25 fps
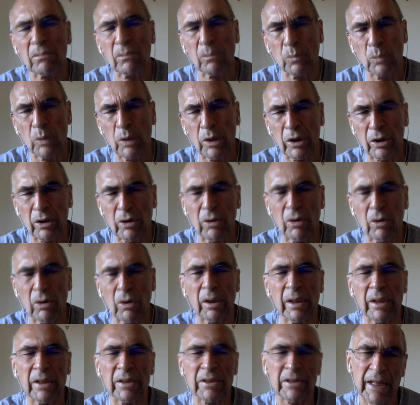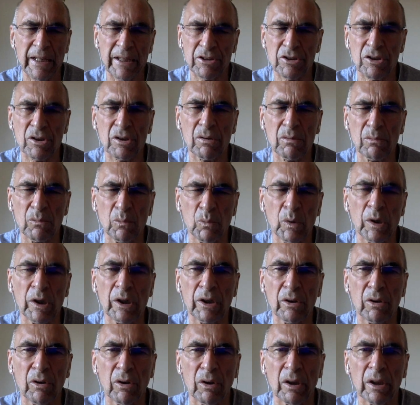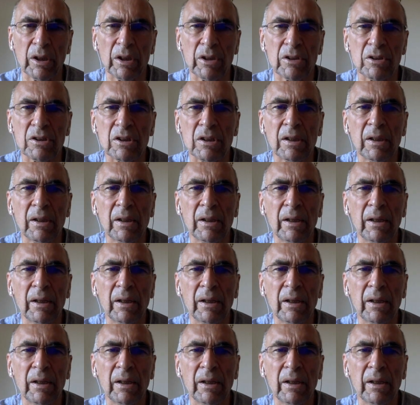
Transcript: work colleagues, ex-work colleagues,